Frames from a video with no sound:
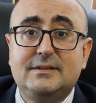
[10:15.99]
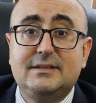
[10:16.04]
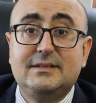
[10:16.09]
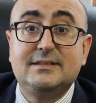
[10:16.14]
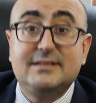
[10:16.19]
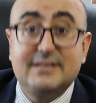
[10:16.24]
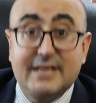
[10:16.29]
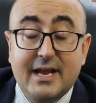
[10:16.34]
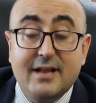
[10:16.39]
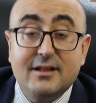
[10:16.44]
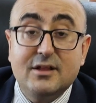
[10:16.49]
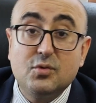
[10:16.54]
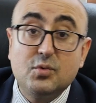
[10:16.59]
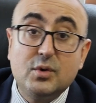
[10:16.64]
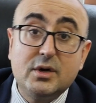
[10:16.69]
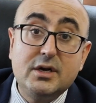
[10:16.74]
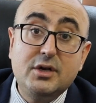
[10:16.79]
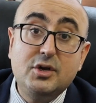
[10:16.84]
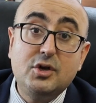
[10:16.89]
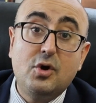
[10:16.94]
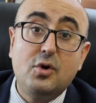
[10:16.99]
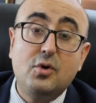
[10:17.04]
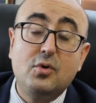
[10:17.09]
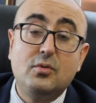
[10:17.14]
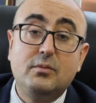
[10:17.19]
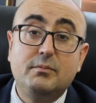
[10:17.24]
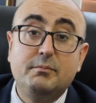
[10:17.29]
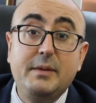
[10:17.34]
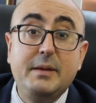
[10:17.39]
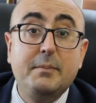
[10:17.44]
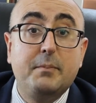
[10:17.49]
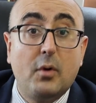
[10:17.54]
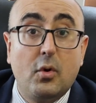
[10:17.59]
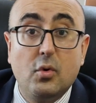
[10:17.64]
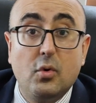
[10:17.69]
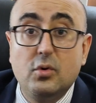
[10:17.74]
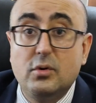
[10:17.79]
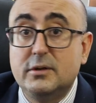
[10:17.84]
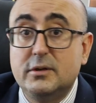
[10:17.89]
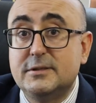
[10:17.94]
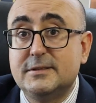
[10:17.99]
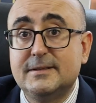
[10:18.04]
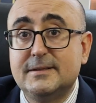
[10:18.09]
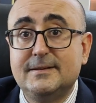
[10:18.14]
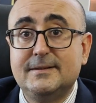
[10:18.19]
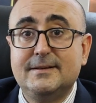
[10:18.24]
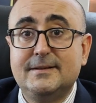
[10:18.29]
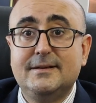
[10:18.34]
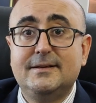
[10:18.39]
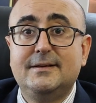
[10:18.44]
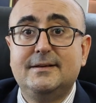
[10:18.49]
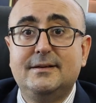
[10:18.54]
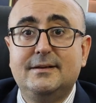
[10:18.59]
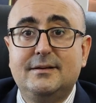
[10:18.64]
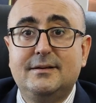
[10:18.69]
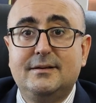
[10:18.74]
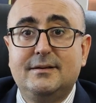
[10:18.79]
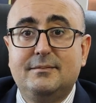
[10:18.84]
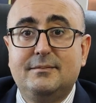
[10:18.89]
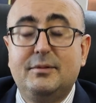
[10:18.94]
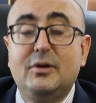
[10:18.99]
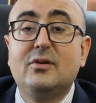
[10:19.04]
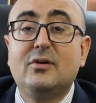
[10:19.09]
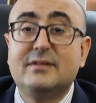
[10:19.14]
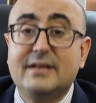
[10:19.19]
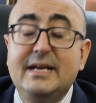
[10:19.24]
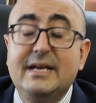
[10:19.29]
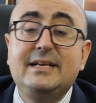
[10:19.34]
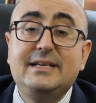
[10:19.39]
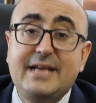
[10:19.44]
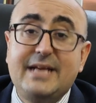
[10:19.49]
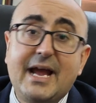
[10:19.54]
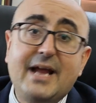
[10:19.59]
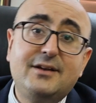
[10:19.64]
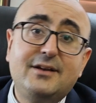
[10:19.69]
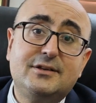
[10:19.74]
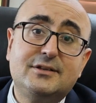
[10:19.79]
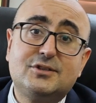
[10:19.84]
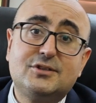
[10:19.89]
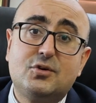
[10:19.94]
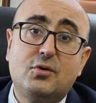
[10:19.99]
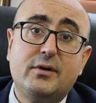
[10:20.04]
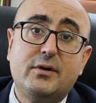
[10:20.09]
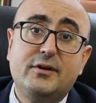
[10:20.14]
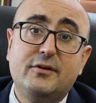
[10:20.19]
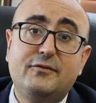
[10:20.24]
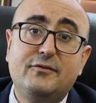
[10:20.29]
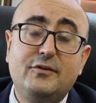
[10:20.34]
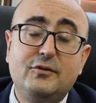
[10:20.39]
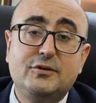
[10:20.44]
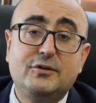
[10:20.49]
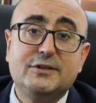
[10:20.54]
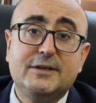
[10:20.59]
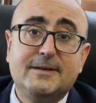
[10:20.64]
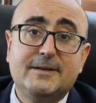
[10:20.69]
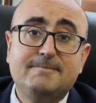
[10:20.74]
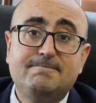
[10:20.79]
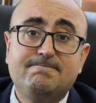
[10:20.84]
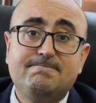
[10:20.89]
Say the word no, be bold, because it can destroy your future.